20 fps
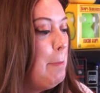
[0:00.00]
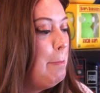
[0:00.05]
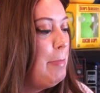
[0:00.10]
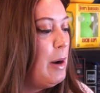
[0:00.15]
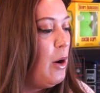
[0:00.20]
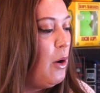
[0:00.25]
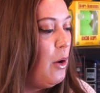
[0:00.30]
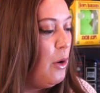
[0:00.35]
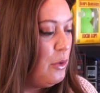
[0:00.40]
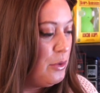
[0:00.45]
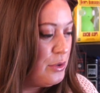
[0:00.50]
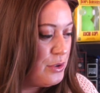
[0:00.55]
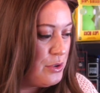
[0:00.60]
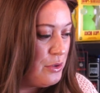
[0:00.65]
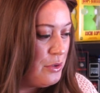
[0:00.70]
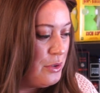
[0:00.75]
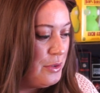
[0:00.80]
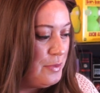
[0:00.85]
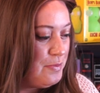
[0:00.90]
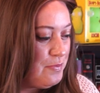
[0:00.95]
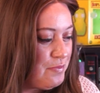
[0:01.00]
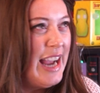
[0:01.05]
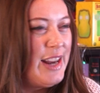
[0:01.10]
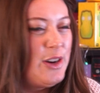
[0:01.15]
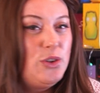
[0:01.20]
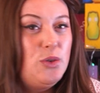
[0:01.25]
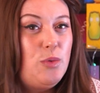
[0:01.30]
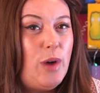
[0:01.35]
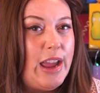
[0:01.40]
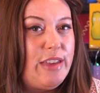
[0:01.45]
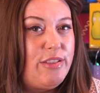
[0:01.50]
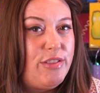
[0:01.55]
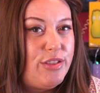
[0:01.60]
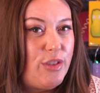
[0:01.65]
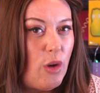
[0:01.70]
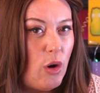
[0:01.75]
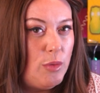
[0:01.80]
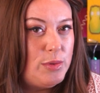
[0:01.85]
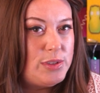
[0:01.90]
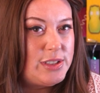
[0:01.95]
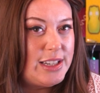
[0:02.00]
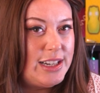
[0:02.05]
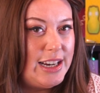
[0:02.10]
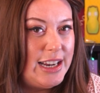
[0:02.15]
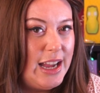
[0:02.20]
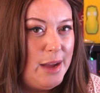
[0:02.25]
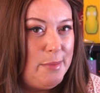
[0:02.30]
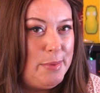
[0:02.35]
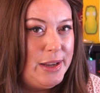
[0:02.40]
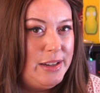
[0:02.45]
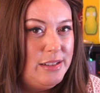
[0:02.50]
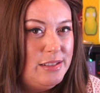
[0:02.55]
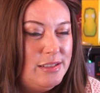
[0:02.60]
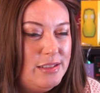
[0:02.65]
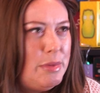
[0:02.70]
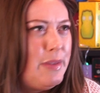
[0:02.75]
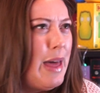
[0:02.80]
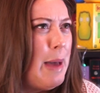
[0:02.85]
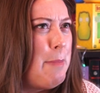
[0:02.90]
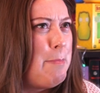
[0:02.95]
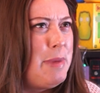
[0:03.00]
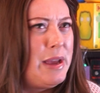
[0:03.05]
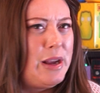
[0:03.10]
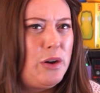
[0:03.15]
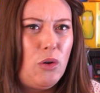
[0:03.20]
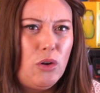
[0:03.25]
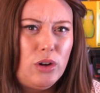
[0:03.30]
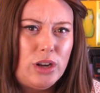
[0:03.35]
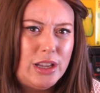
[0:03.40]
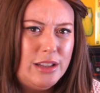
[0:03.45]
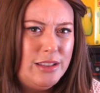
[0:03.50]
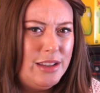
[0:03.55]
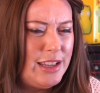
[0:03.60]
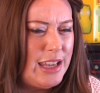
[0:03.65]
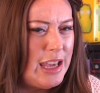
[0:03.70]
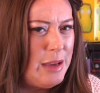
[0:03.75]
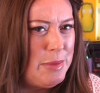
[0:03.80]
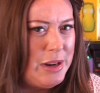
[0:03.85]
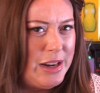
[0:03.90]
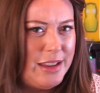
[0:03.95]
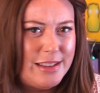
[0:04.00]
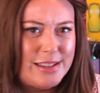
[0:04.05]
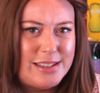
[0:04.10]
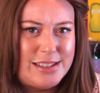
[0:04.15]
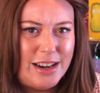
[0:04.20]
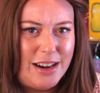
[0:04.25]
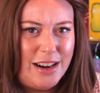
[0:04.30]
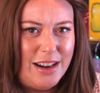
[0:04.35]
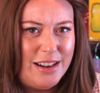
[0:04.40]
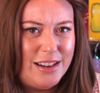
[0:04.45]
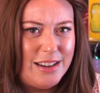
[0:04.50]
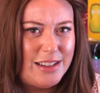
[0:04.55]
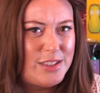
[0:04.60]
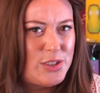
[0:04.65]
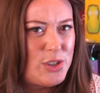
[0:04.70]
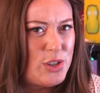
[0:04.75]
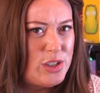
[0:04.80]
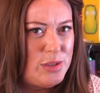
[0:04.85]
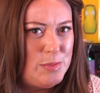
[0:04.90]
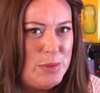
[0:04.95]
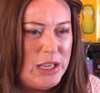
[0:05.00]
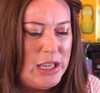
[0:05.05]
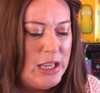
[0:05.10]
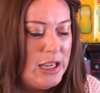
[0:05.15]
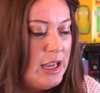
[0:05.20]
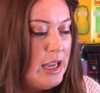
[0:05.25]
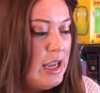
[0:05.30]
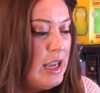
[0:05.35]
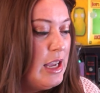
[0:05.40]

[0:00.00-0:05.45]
but also, I don't know what I thought was going to happen, but that big organ that came in at the start, excuse me,